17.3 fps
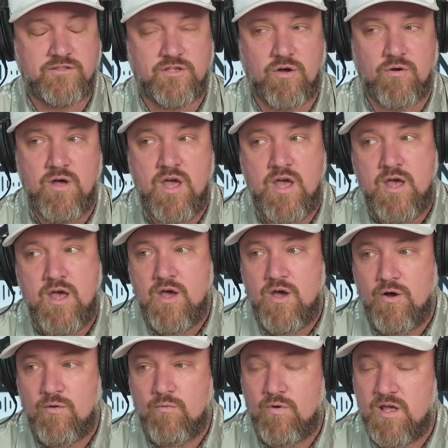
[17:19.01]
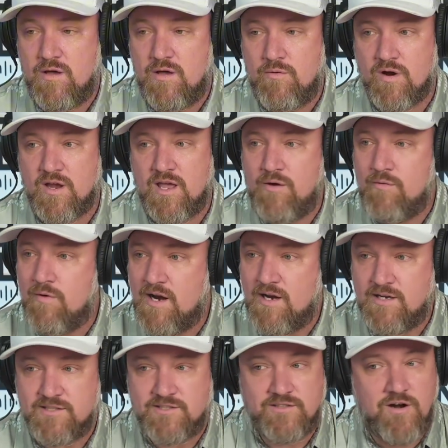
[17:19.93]
So we were getting ready
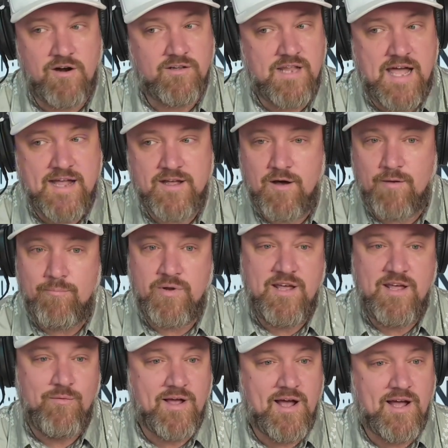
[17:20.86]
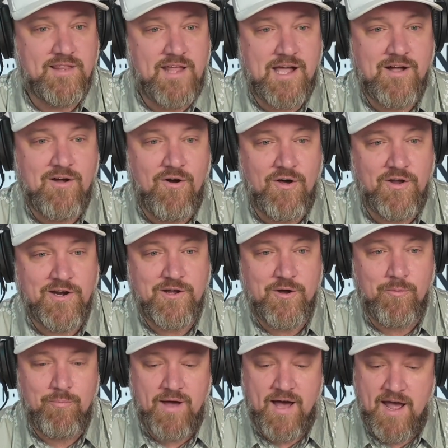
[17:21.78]
to start that company, and we got that call to
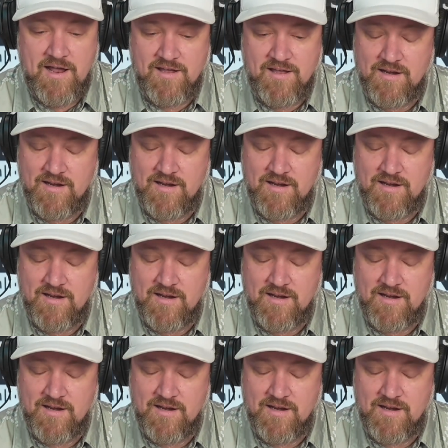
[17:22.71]
go back.